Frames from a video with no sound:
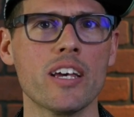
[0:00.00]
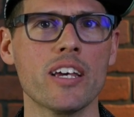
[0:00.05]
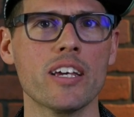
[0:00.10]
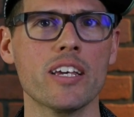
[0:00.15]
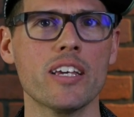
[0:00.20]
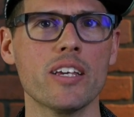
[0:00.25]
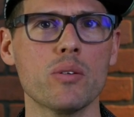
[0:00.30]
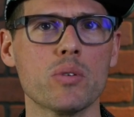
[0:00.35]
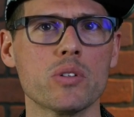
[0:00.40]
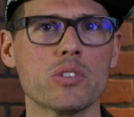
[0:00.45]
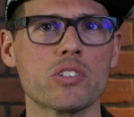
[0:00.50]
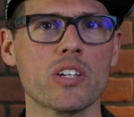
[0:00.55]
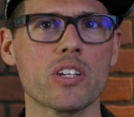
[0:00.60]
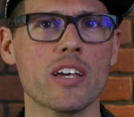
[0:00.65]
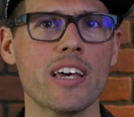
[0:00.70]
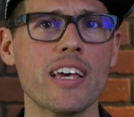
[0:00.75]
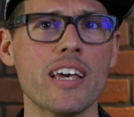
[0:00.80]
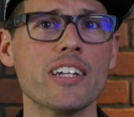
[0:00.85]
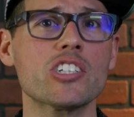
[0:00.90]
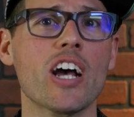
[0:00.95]
he was
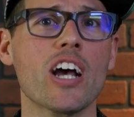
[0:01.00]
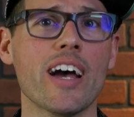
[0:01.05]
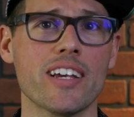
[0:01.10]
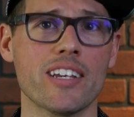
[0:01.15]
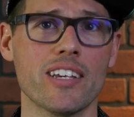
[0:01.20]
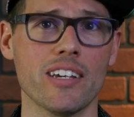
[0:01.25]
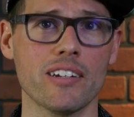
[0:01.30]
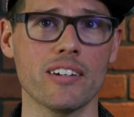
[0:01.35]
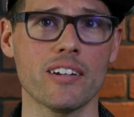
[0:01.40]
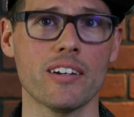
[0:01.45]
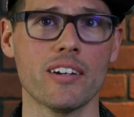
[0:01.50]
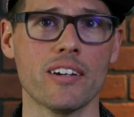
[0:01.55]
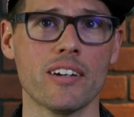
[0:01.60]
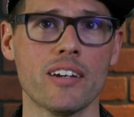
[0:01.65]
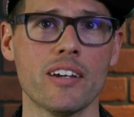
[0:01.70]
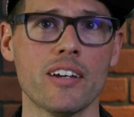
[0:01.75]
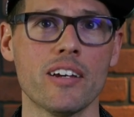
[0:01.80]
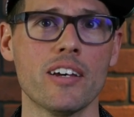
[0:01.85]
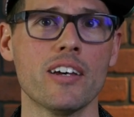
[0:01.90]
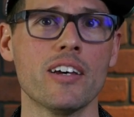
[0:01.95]
hitchhiking
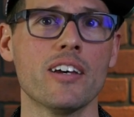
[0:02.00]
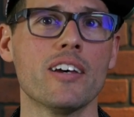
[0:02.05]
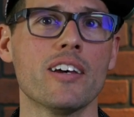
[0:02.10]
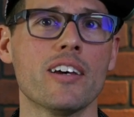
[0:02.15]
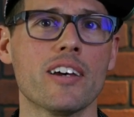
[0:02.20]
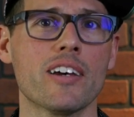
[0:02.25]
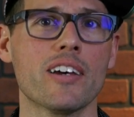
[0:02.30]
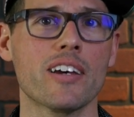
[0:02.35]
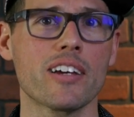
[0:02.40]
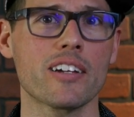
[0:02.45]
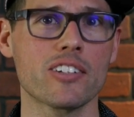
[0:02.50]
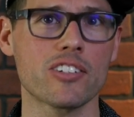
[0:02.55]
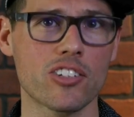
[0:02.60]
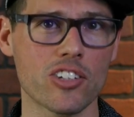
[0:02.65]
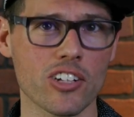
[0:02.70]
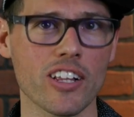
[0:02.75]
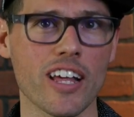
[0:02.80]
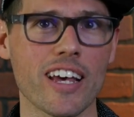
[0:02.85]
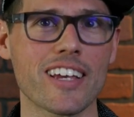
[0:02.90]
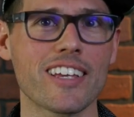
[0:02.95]

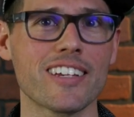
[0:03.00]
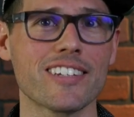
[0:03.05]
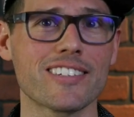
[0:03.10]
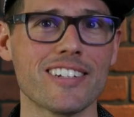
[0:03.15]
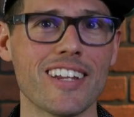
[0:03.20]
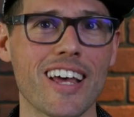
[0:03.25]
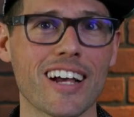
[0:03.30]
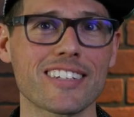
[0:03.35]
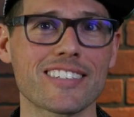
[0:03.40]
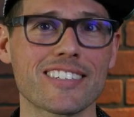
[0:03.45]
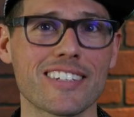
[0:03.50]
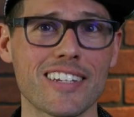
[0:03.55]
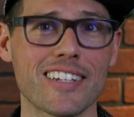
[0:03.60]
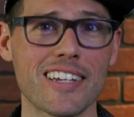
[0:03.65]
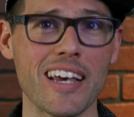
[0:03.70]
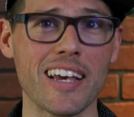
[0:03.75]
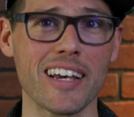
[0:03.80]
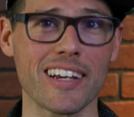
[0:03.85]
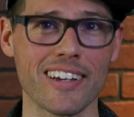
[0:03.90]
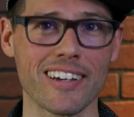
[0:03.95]
to like his next
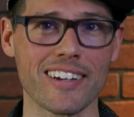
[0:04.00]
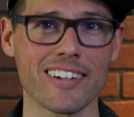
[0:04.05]
gig.